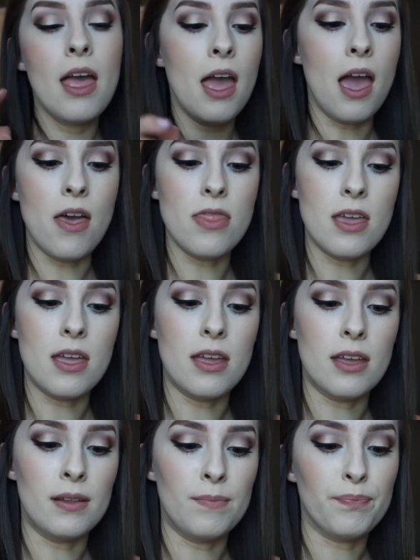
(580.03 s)
And
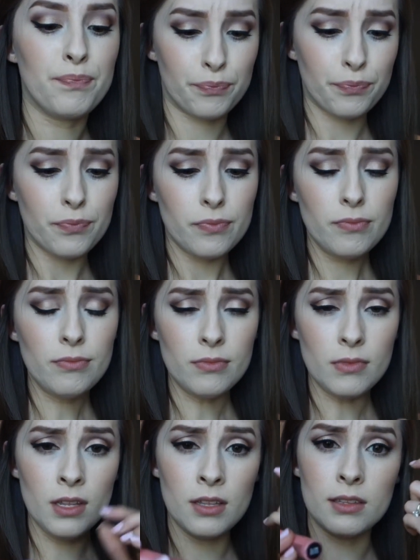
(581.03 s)
then
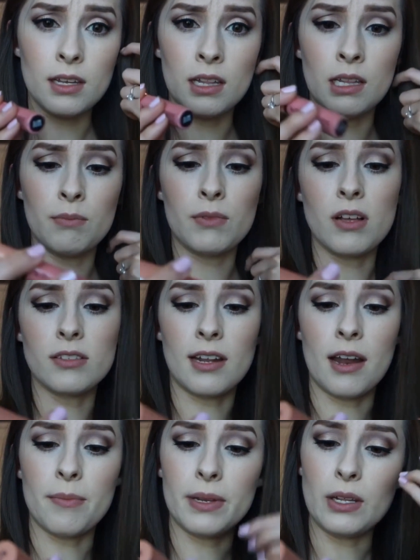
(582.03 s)
the lip gloss that
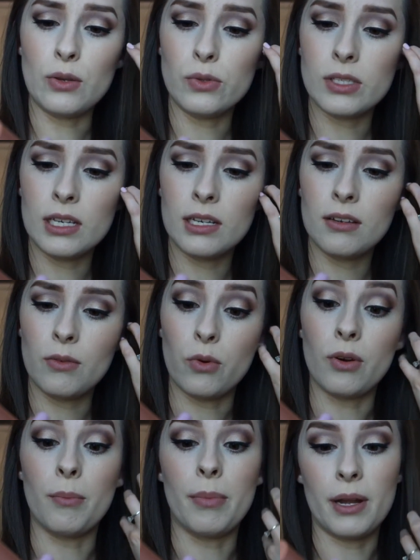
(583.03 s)
I've been using,
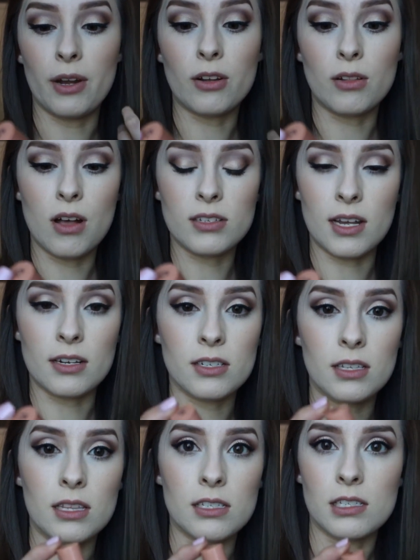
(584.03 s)
or butter gloss
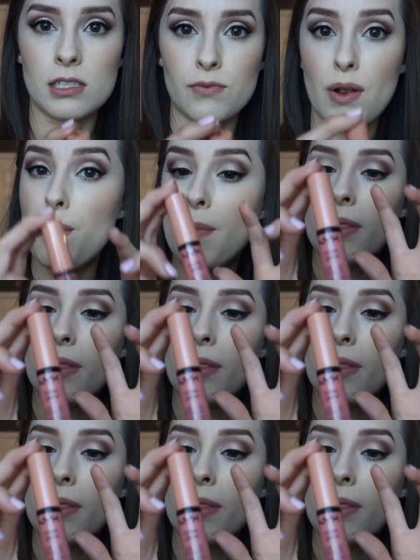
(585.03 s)
actually, this is from